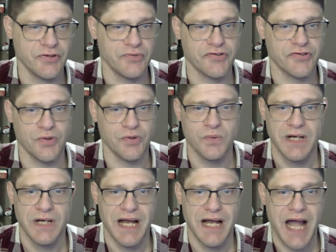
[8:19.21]
So
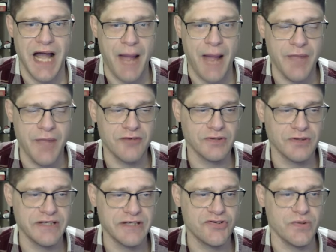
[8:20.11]
I'm not
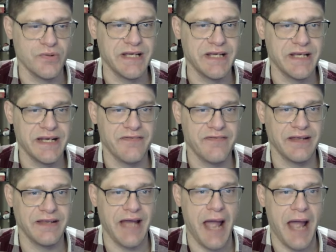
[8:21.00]
really doing anything.
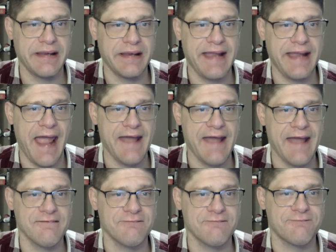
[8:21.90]
I can't
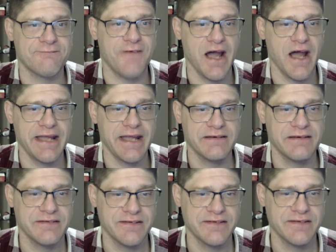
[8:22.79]

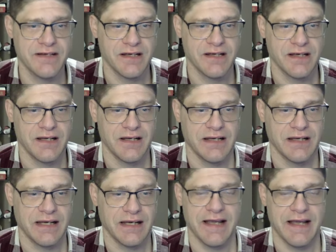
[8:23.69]
find
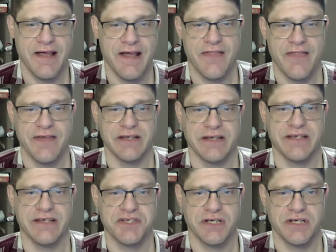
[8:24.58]
the
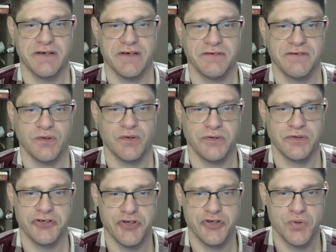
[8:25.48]
initiative in order
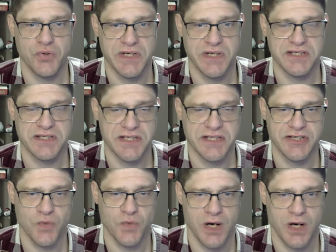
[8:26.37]
to
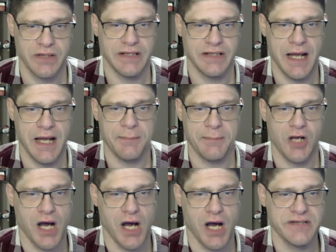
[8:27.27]
continue on, and I'm
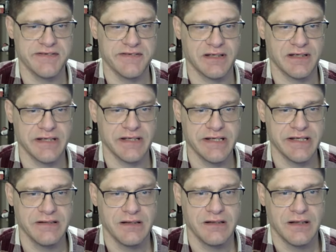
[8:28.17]
constantly
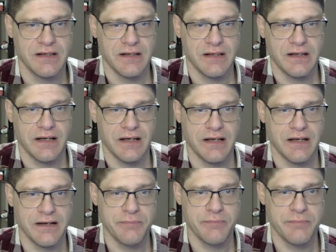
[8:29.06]

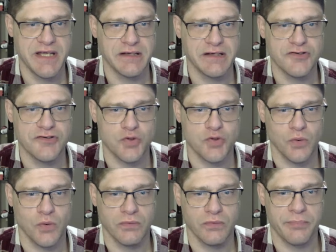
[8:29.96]
uh, being
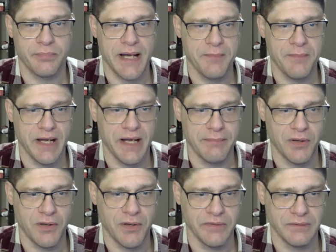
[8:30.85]
controlled by my
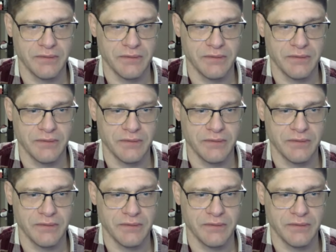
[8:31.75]
opponent.